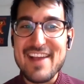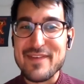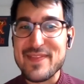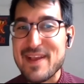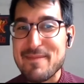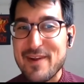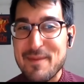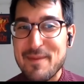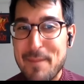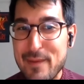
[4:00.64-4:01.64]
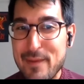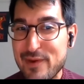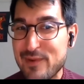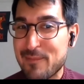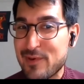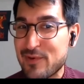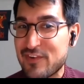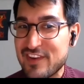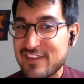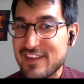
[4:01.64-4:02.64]
If we think about empirical
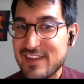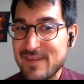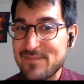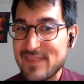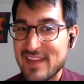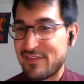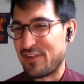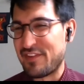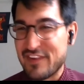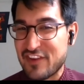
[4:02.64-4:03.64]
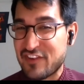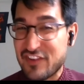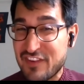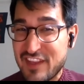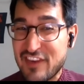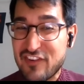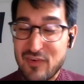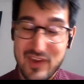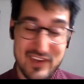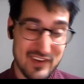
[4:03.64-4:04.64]
approaches, if there's even such a distinction,
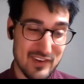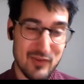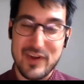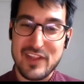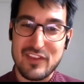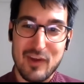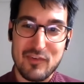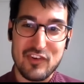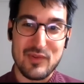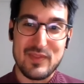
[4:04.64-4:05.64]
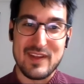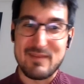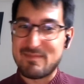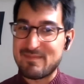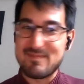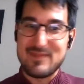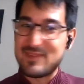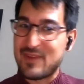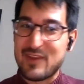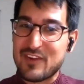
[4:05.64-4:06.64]
right? Already Tom showed that
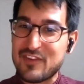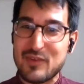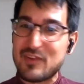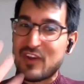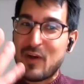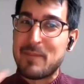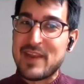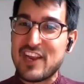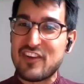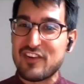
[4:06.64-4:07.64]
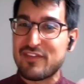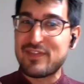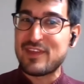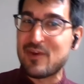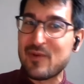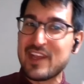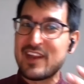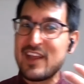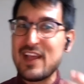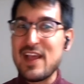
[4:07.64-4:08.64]
you can also use a combination of theory and
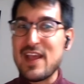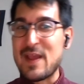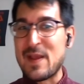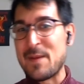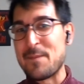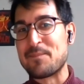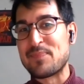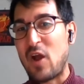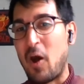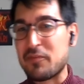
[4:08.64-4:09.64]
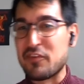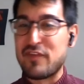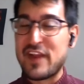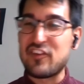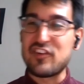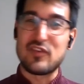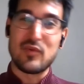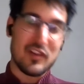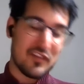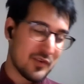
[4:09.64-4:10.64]
observation to
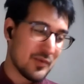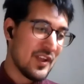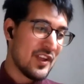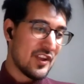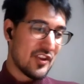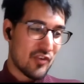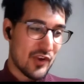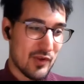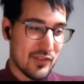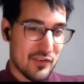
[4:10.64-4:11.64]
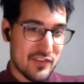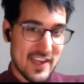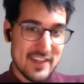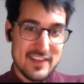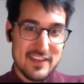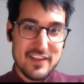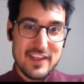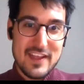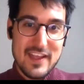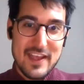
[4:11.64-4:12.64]
also try to understand these
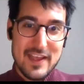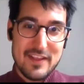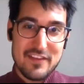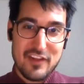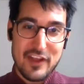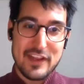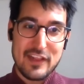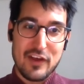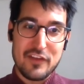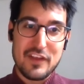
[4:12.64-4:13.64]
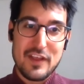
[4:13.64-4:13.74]
sliding laws.